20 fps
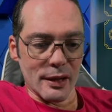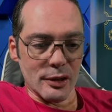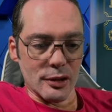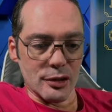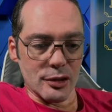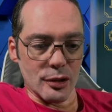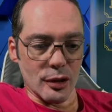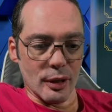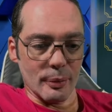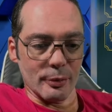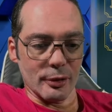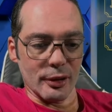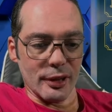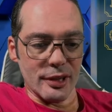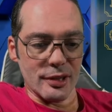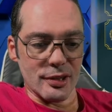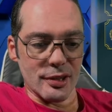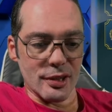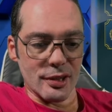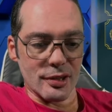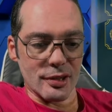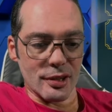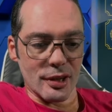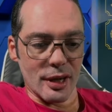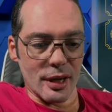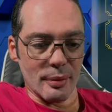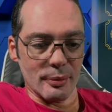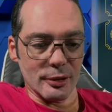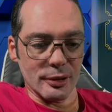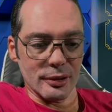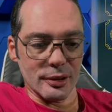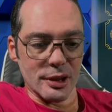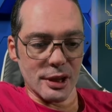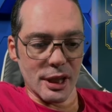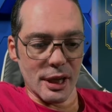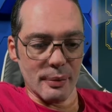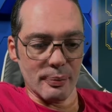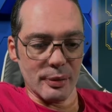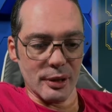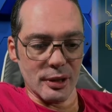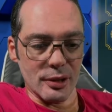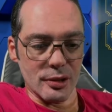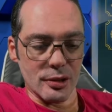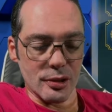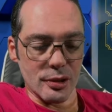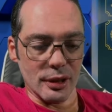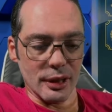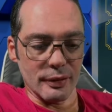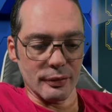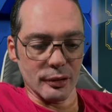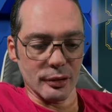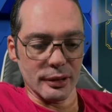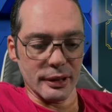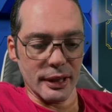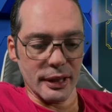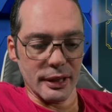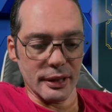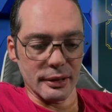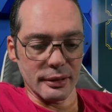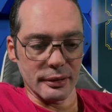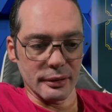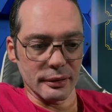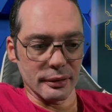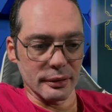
So upgrade 6 common champions to level 10.